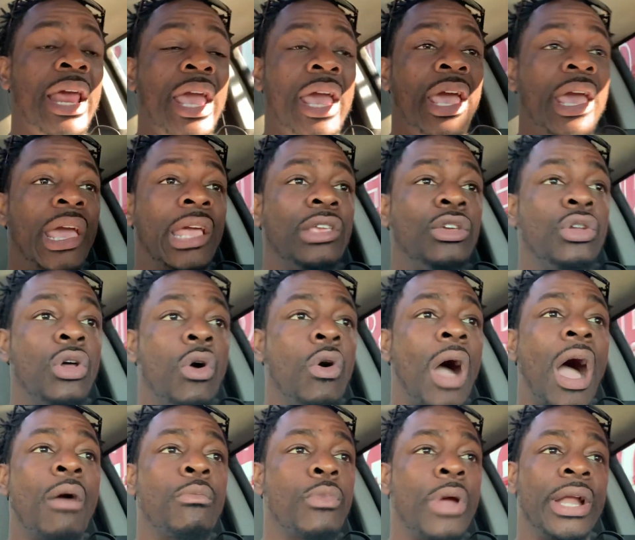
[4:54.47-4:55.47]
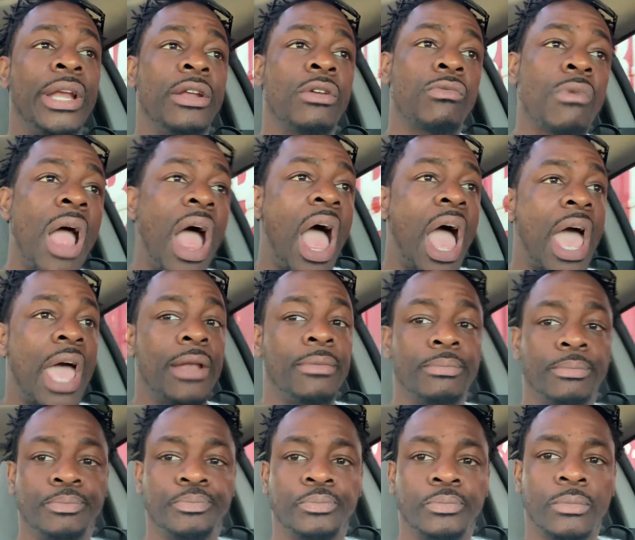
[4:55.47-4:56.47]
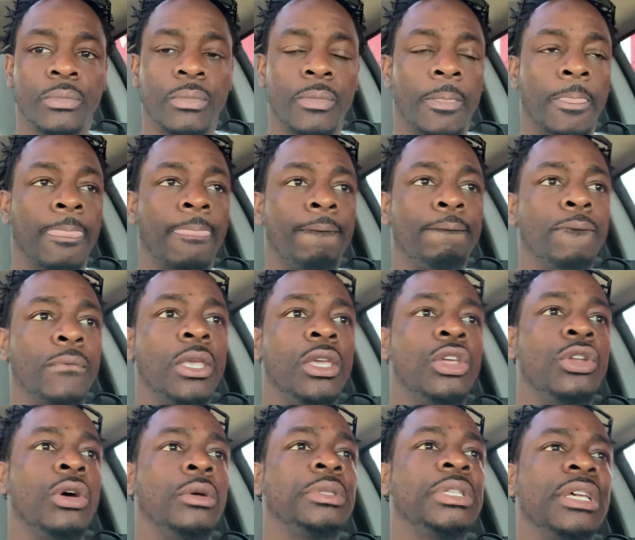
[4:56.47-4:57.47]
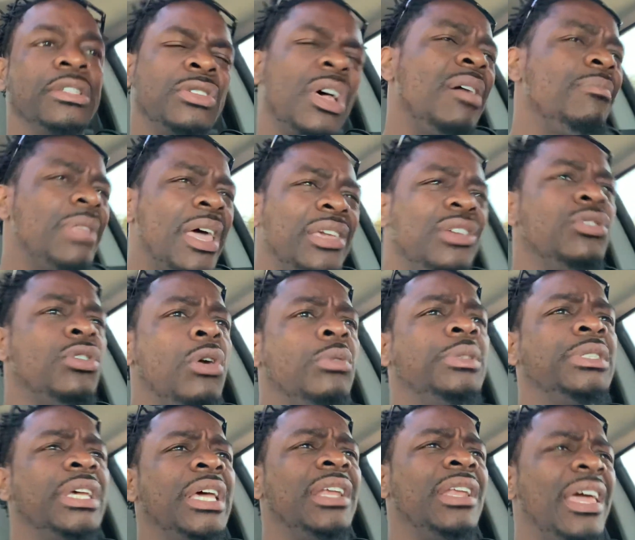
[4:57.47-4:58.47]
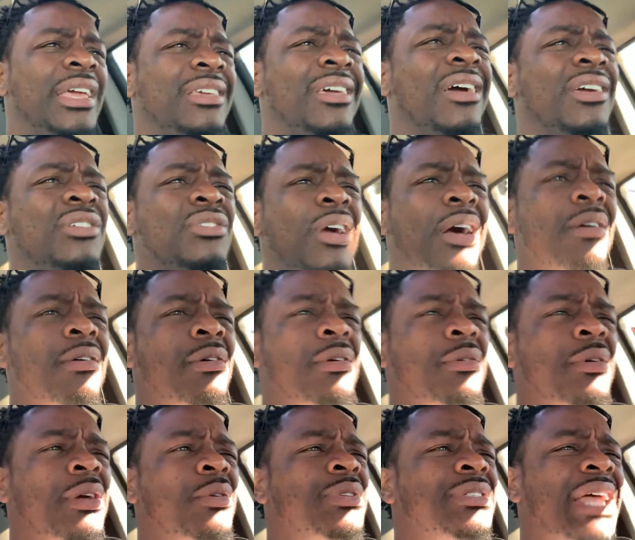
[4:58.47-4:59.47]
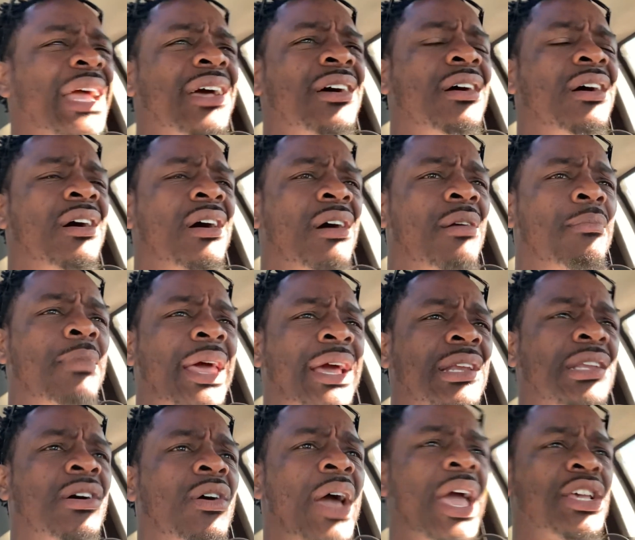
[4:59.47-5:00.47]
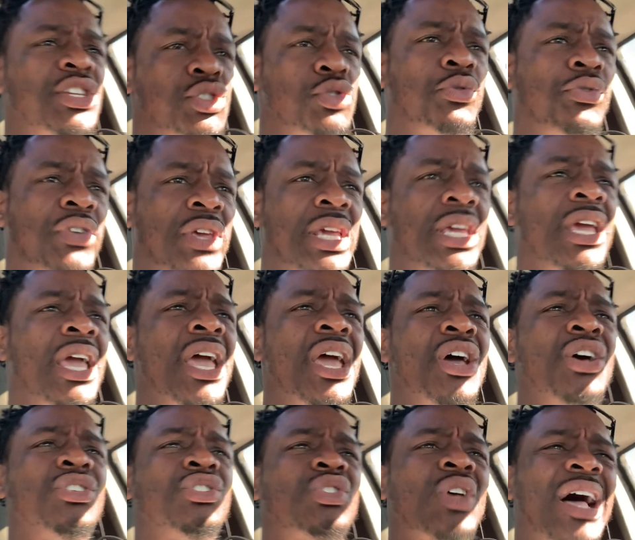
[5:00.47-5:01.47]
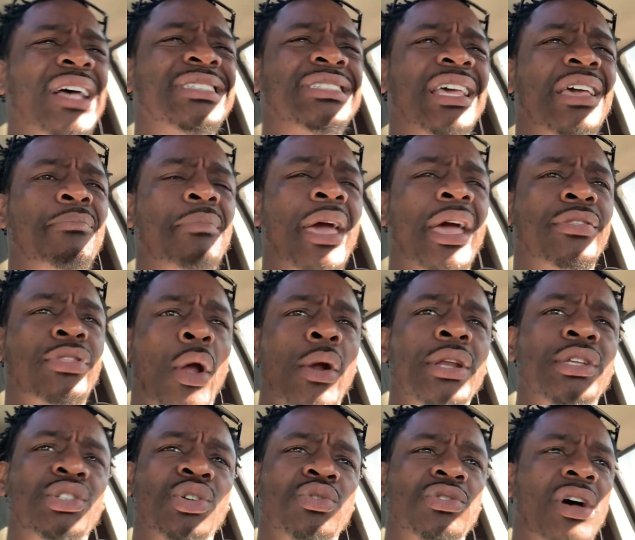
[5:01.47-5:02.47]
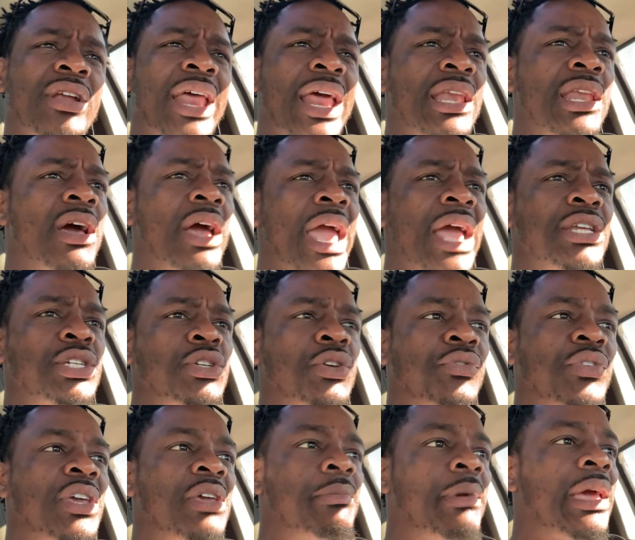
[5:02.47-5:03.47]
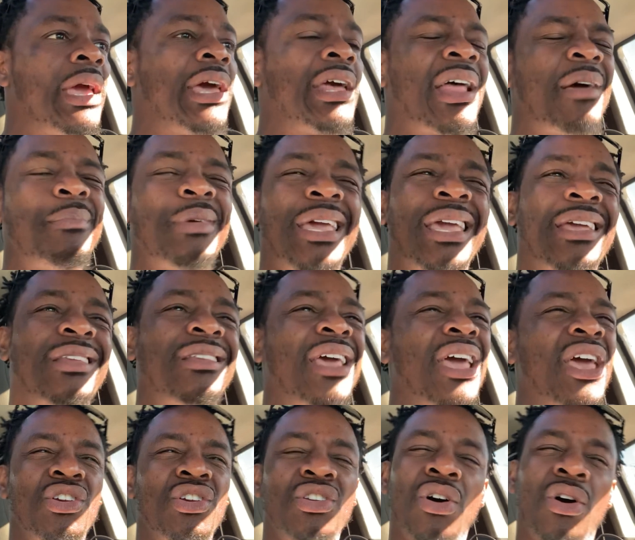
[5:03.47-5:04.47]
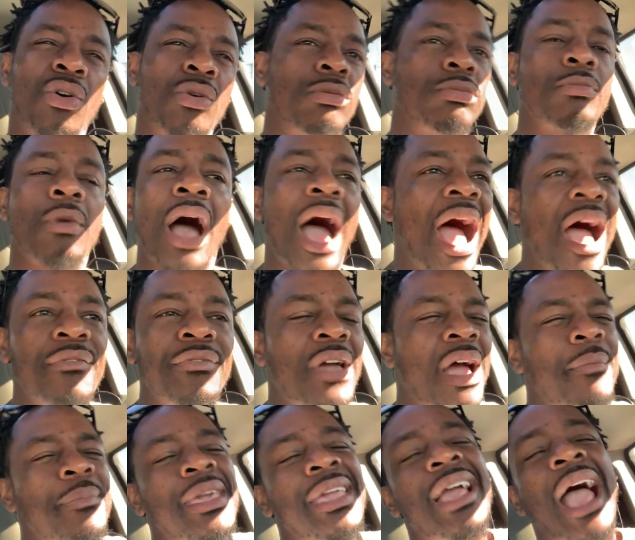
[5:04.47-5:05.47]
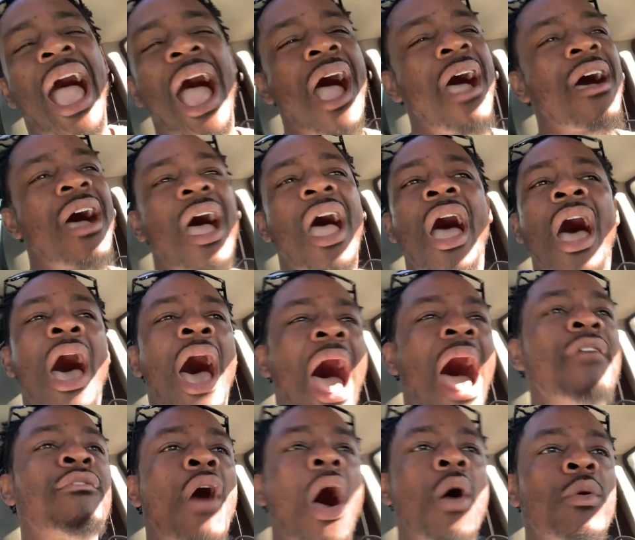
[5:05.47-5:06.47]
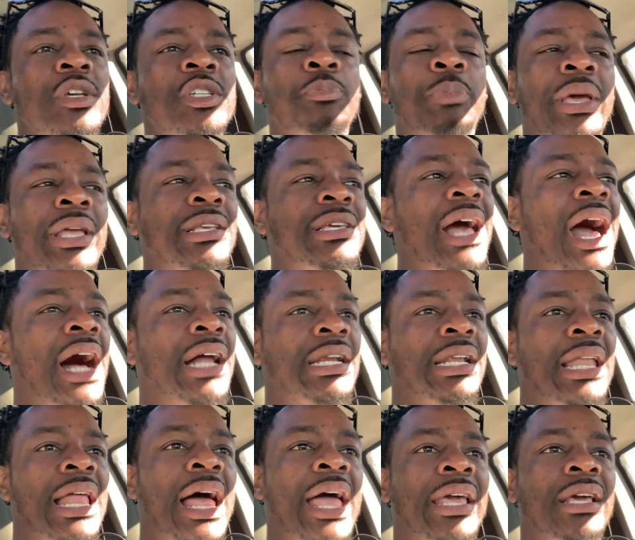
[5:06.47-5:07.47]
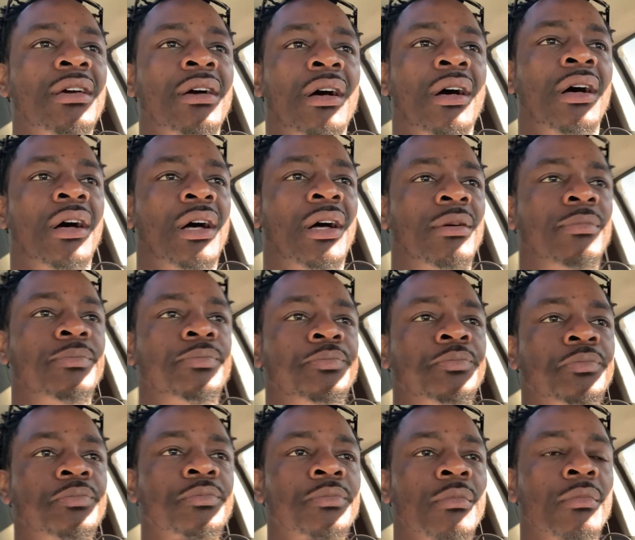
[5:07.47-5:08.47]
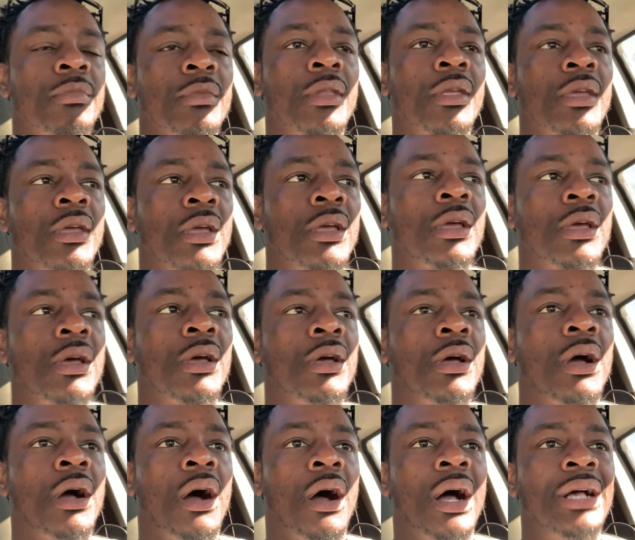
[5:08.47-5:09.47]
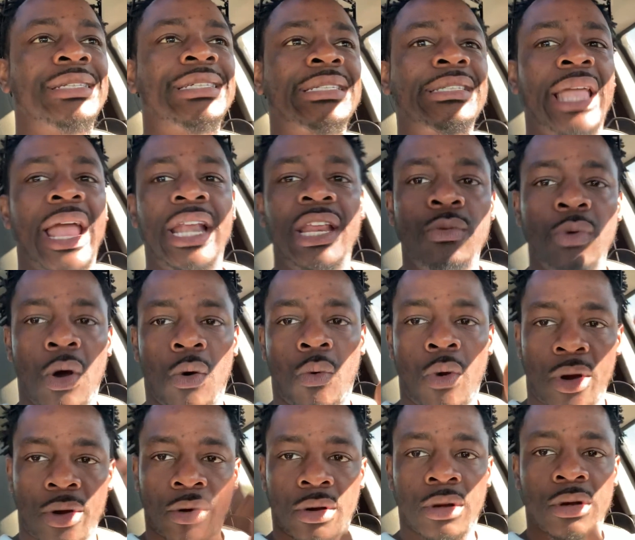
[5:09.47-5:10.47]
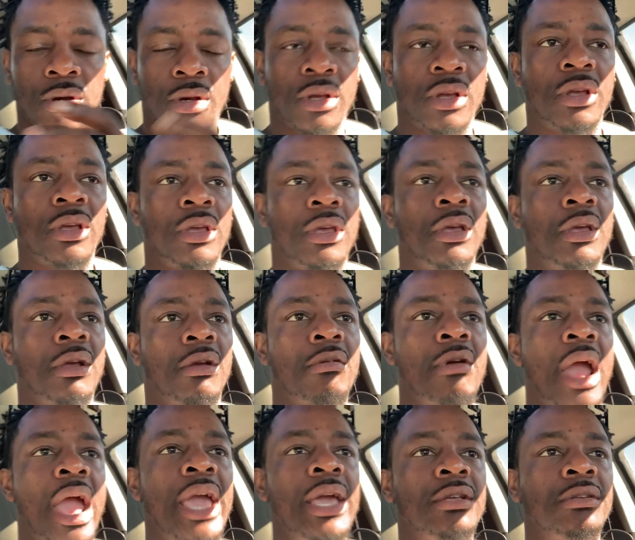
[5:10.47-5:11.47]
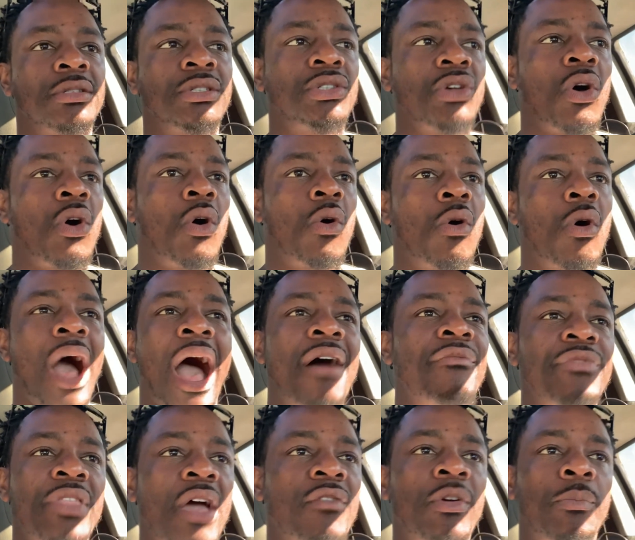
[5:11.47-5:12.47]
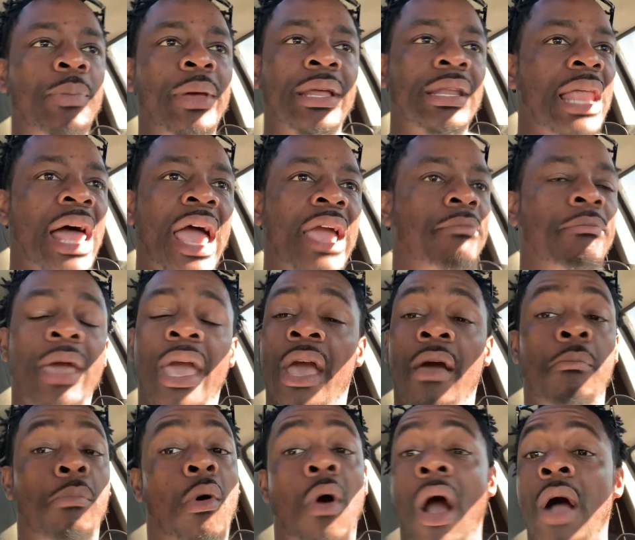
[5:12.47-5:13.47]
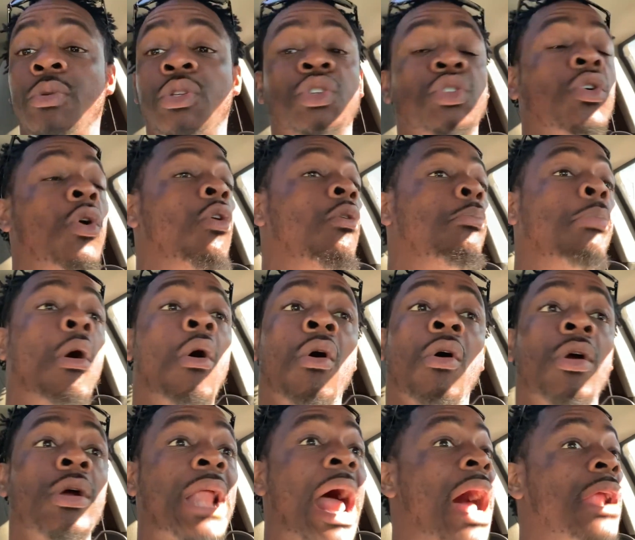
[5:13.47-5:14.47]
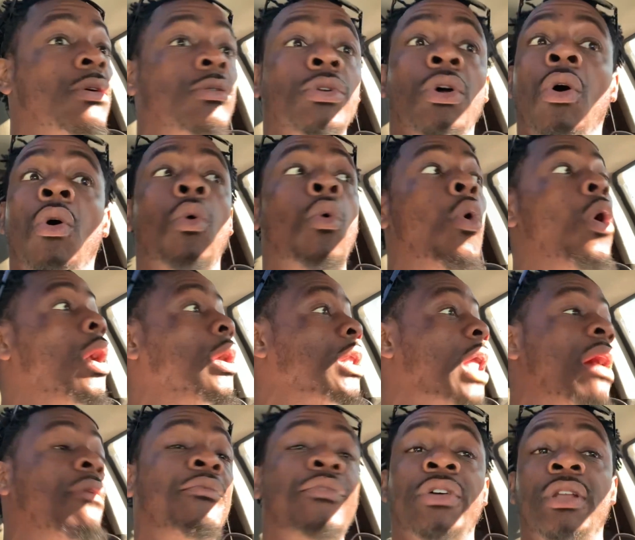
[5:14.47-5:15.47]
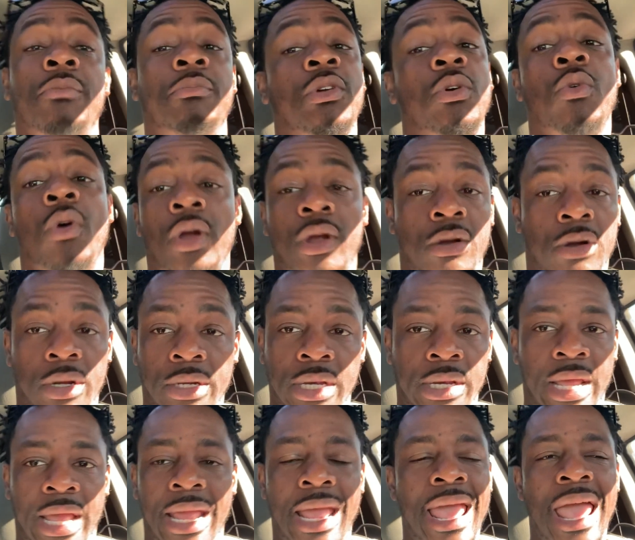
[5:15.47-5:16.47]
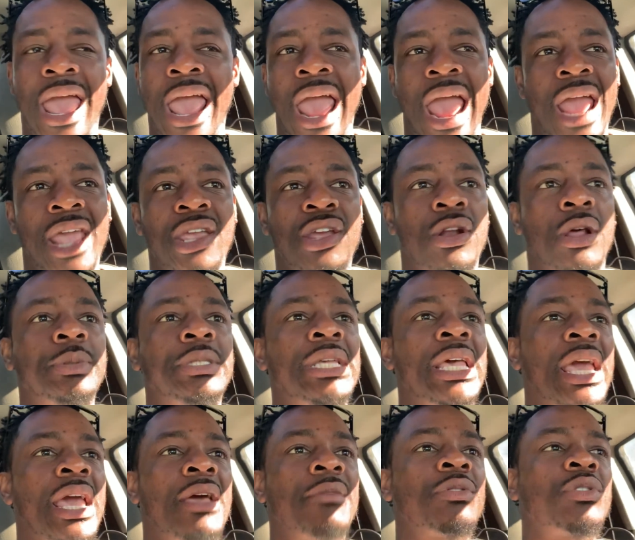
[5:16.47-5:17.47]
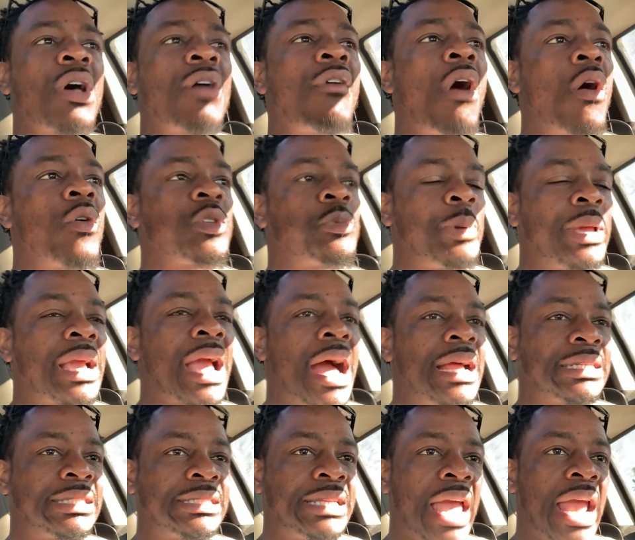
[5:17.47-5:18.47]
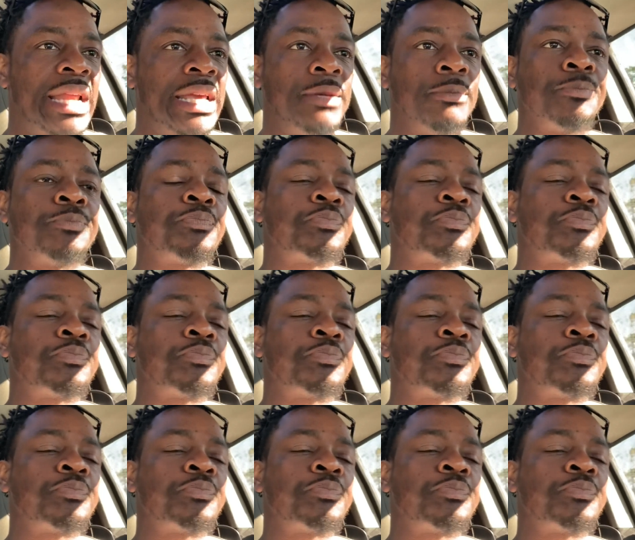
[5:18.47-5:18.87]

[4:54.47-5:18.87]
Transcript: And, you know, I'm ready to ride. You know what I'm saying? So I'm like, you know what I'm saying? Like, yeah, you, uh, it was like a, um, like a little SUV. So I say, man, 32s on that little SUV, man. I mean, know, I, I mean, I, have always been kind of like, um, uh, steady with work, right? So I've never been like, man, boy, I'm so bored. I don't know what I'm finna be working on today. You know what I'm saying? So I've always been kind of steady.